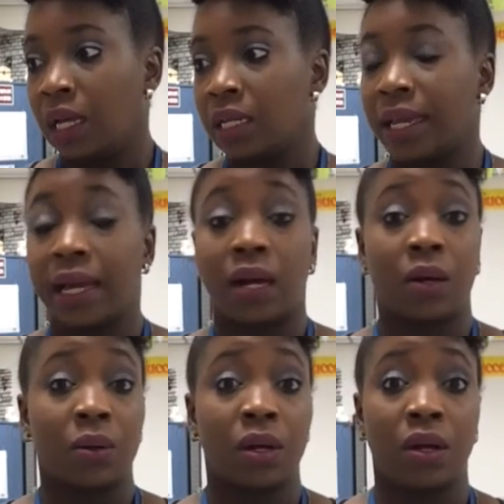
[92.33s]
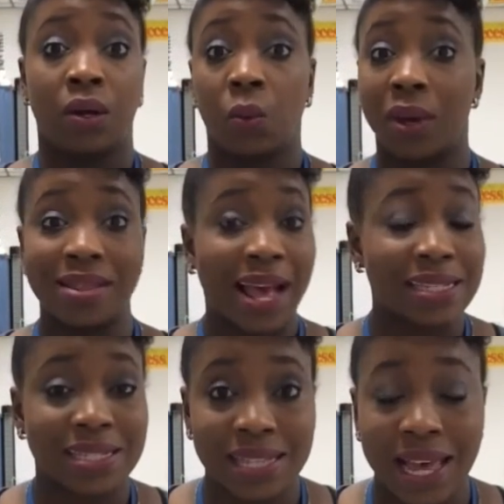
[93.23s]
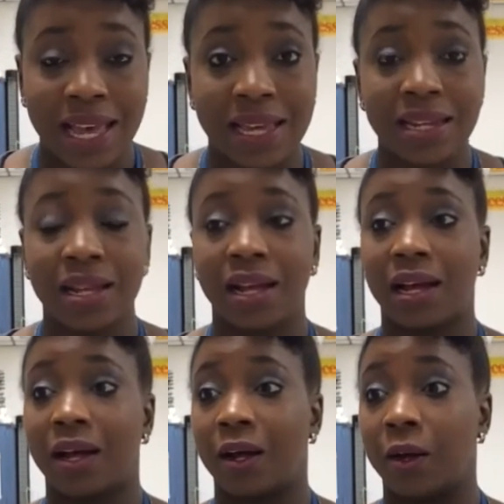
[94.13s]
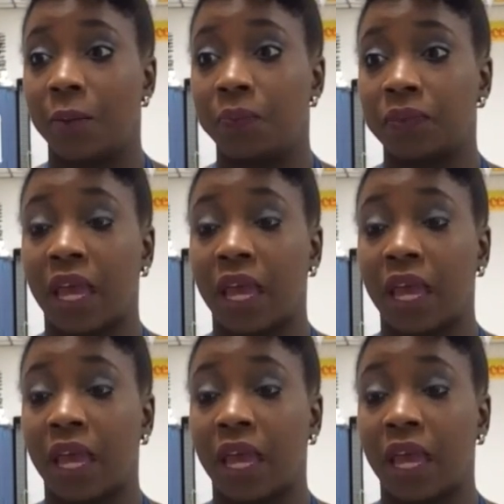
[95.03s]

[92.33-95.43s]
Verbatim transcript: Now, with that said, um,